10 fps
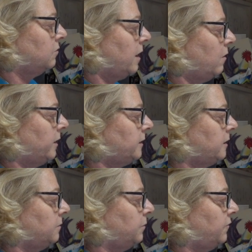how I did
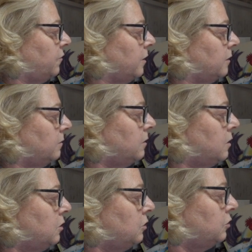it before.
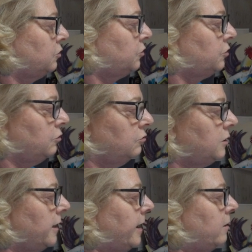2
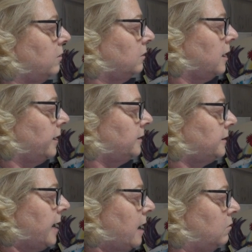diagonal lines
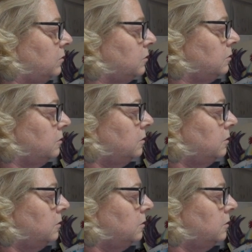out,